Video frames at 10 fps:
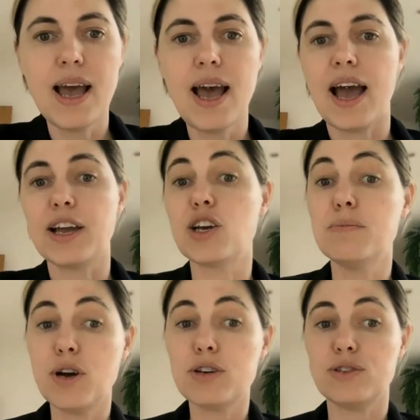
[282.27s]
and
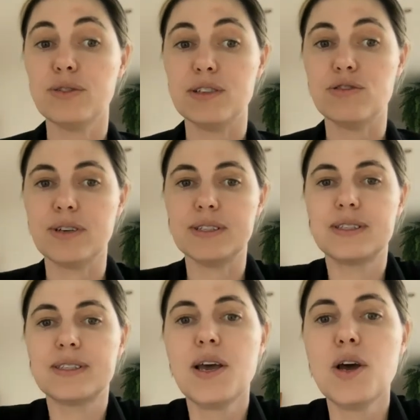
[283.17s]
commercial
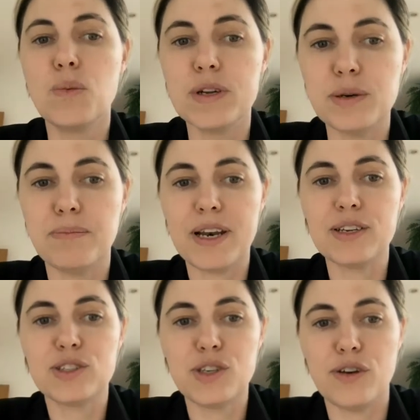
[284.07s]
interests, which are better
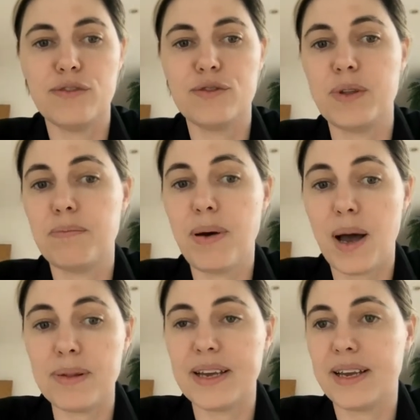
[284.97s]
served with
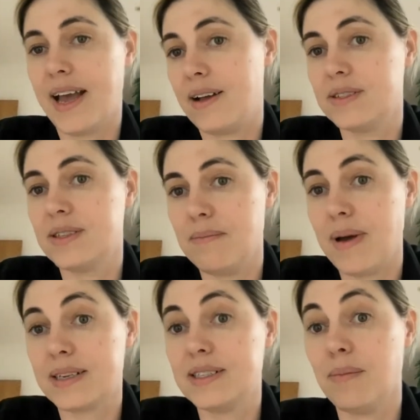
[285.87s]
public accounts that
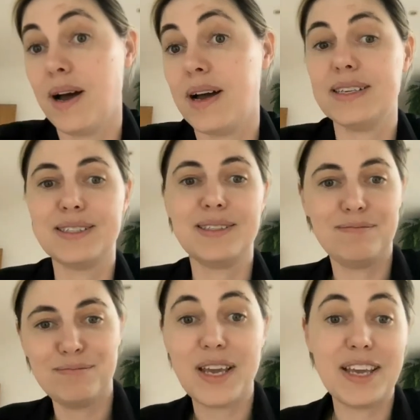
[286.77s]
maximise
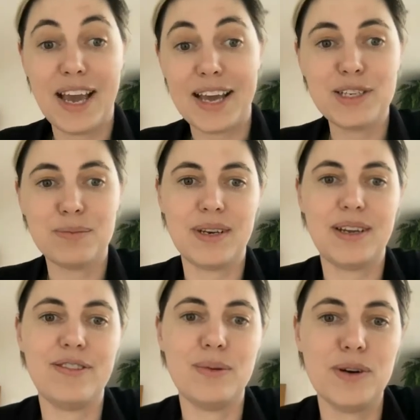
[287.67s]
engagement,
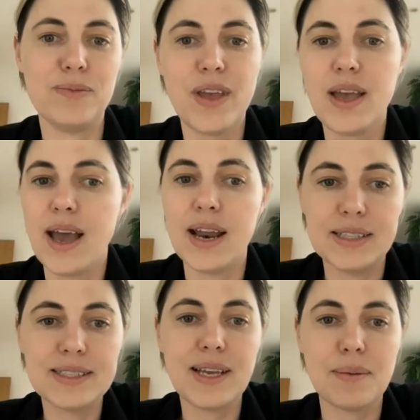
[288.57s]
if you will. And in
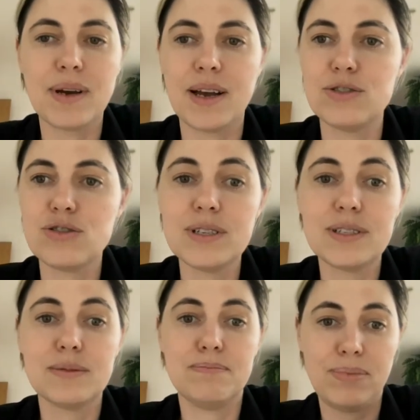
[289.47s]
some
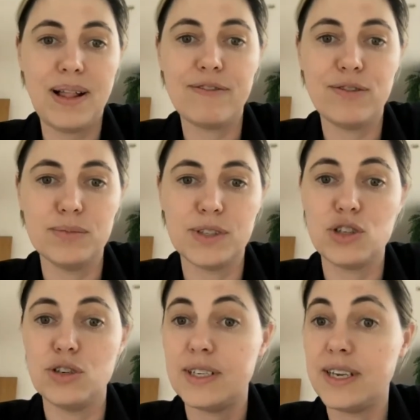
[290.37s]
countries, platforms are
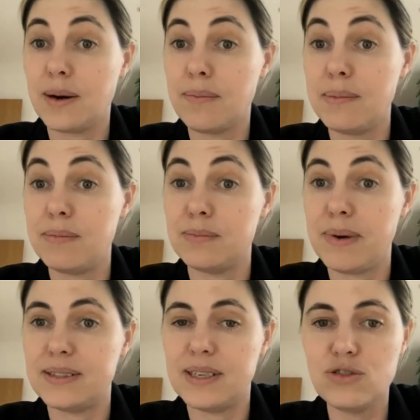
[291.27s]
choosing young people's
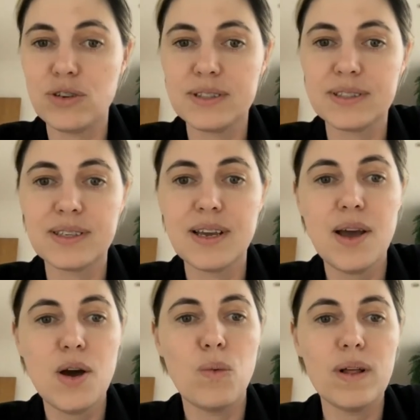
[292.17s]
best interests,
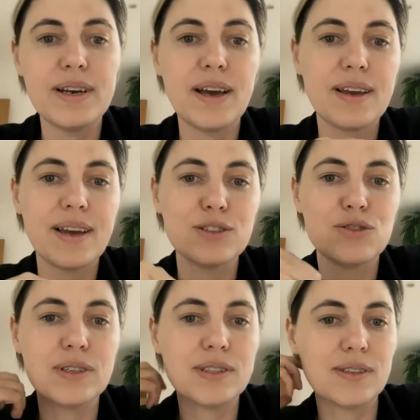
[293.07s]
while in other
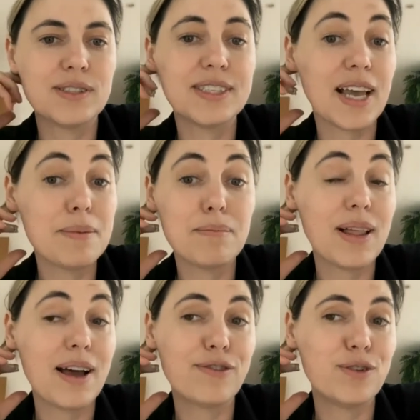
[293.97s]
countries, those same
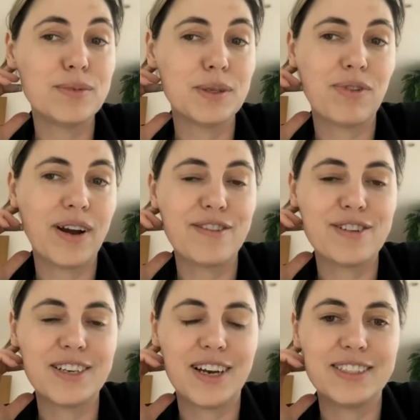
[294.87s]
platforms are
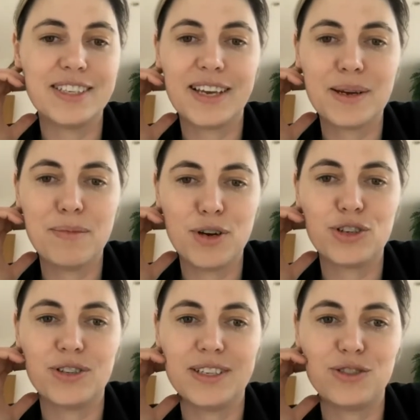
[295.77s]
prioritizing their
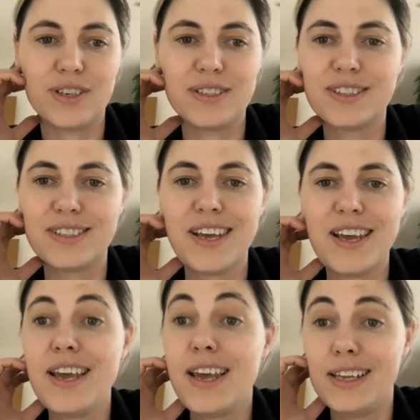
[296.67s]
commercial interests.
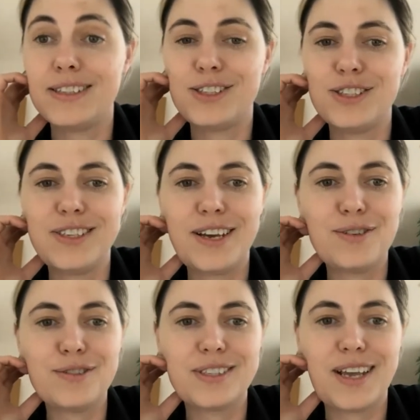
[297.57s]
It's
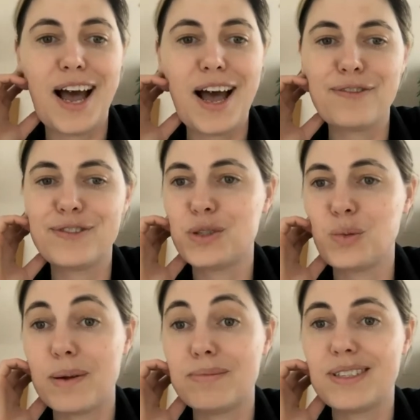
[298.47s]
Giselle's half
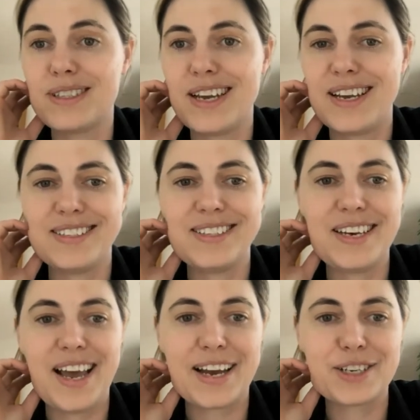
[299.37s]
swept stares
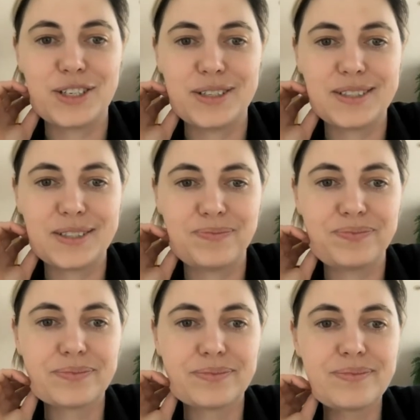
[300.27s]
in actions.
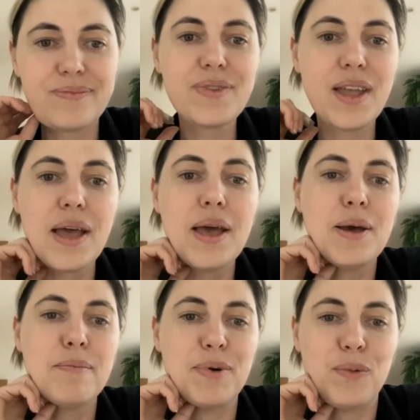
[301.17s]

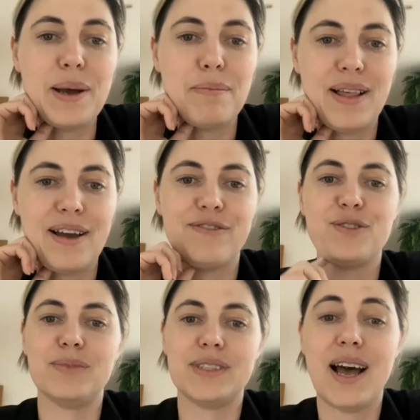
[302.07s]
But where
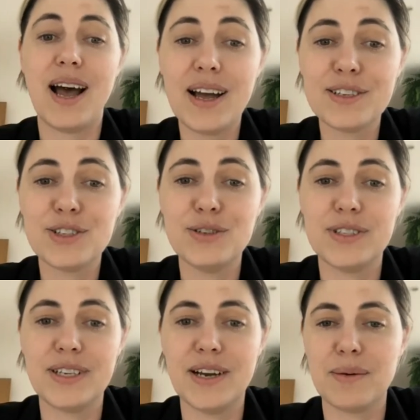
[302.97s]
platforms are choosing young